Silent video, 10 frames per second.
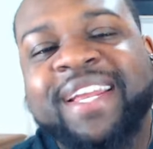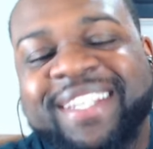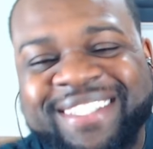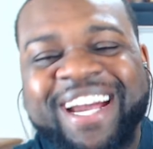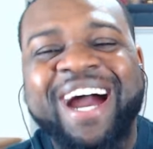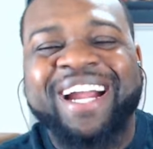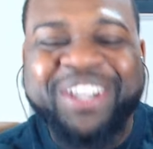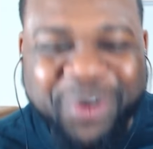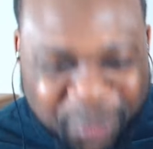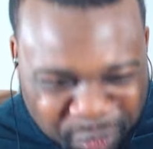Doc
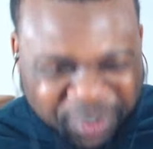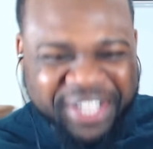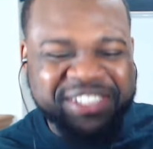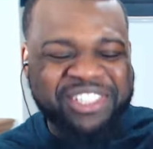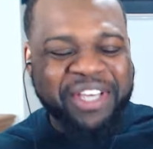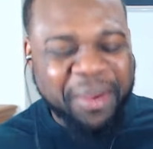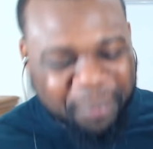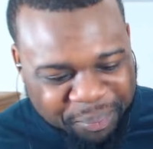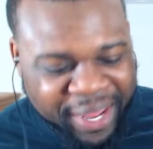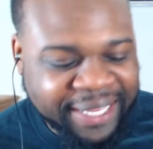Rich,
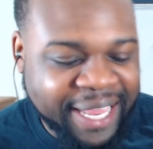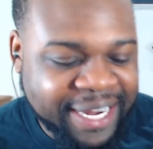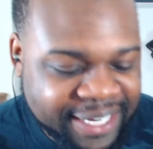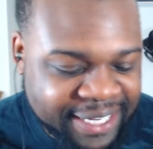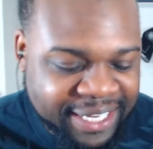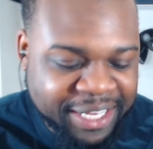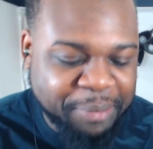back at it again,